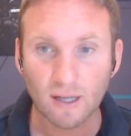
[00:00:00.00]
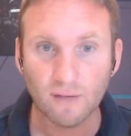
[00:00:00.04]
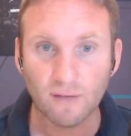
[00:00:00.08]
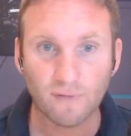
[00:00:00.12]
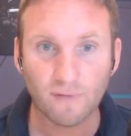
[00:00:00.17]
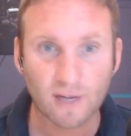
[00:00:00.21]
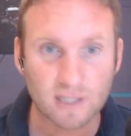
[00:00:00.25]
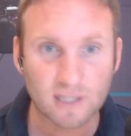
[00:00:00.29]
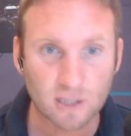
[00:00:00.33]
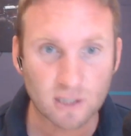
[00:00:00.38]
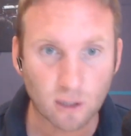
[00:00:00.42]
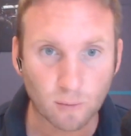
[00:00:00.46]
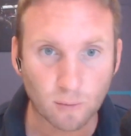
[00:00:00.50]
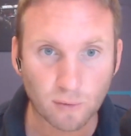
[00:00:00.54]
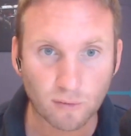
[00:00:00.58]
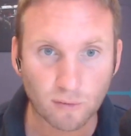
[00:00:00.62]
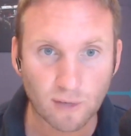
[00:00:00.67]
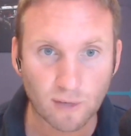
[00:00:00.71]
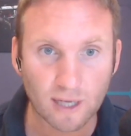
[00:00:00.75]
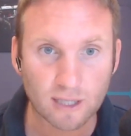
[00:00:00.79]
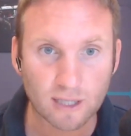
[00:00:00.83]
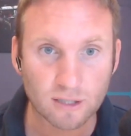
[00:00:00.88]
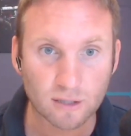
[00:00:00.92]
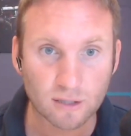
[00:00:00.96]
vessel
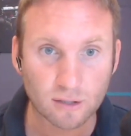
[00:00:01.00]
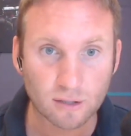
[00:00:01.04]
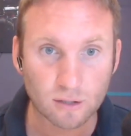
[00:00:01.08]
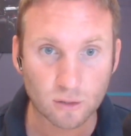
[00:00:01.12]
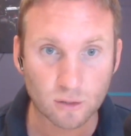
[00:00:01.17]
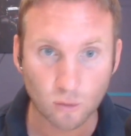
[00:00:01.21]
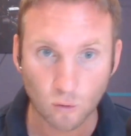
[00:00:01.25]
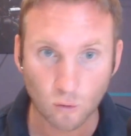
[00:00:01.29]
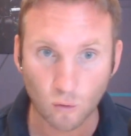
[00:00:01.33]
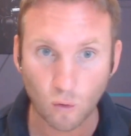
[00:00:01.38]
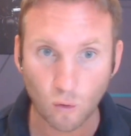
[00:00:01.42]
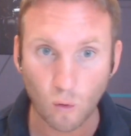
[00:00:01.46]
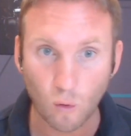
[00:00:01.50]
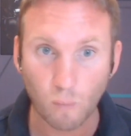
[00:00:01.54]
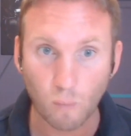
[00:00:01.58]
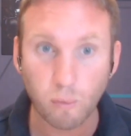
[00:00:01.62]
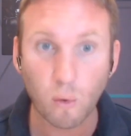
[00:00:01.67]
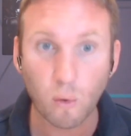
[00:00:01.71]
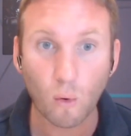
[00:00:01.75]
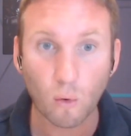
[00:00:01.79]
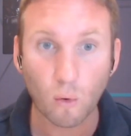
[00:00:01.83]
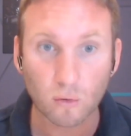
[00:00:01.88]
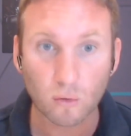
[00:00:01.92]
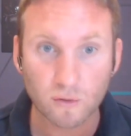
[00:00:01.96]
operations, or
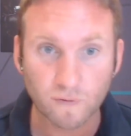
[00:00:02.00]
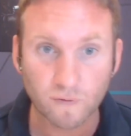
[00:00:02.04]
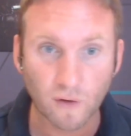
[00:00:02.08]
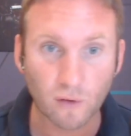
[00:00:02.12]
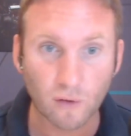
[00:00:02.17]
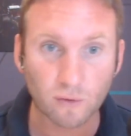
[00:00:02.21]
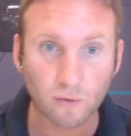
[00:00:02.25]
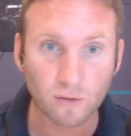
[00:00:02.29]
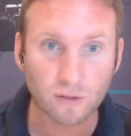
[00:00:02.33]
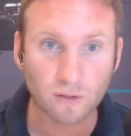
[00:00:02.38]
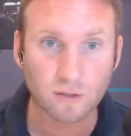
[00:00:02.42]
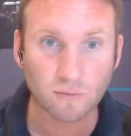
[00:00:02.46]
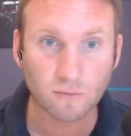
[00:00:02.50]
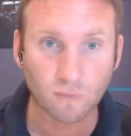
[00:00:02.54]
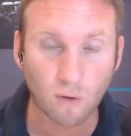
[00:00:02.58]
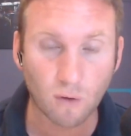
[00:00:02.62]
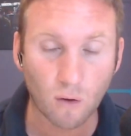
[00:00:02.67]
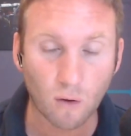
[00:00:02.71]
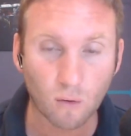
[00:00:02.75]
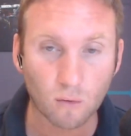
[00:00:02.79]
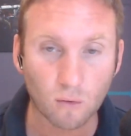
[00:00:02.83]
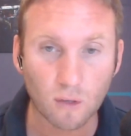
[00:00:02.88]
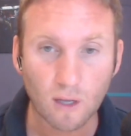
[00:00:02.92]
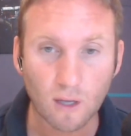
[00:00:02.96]
port focused
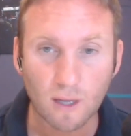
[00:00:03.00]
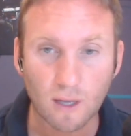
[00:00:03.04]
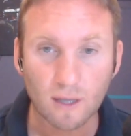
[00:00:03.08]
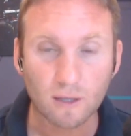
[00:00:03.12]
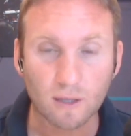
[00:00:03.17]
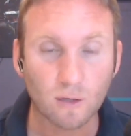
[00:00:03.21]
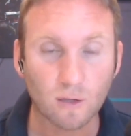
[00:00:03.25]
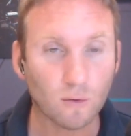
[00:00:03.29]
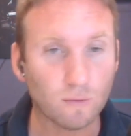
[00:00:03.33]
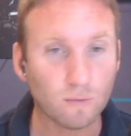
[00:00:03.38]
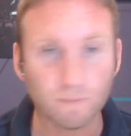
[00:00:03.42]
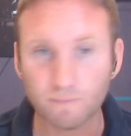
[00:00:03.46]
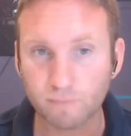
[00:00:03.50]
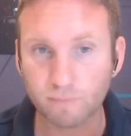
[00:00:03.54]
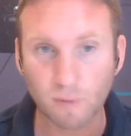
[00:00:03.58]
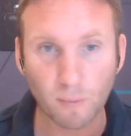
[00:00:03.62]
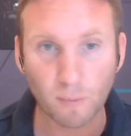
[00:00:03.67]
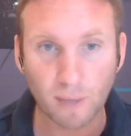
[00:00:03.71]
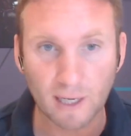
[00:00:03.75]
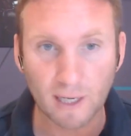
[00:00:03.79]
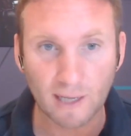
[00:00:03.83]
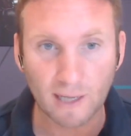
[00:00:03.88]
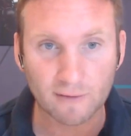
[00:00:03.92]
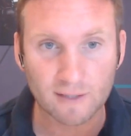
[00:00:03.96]
role, you'll
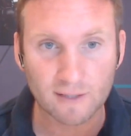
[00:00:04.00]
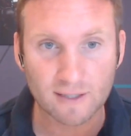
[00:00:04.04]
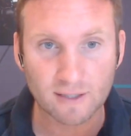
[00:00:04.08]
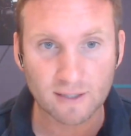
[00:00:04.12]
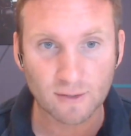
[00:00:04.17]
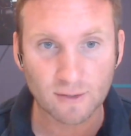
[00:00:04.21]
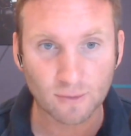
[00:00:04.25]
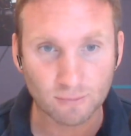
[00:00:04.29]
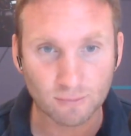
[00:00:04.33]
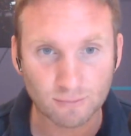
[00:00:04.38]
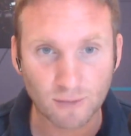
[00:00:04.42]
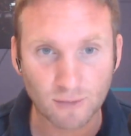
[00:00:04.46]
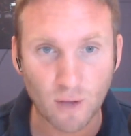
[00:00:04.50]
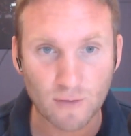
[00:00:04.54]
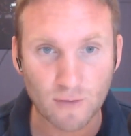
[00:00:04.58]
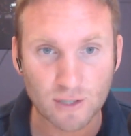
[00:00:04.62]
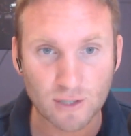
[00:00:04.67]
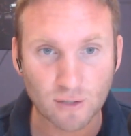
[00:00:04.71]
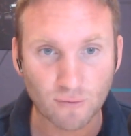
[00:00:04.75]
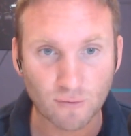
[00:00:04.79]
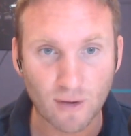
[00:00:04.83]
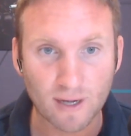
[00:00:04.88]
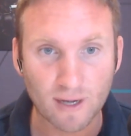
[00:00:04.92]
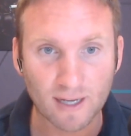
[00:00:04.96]
know
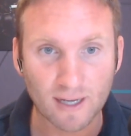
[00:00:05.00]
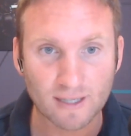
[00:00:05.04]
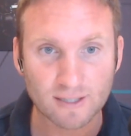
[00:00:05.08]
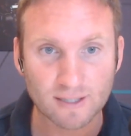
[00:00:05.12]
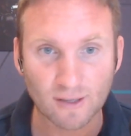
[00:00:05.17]
this already.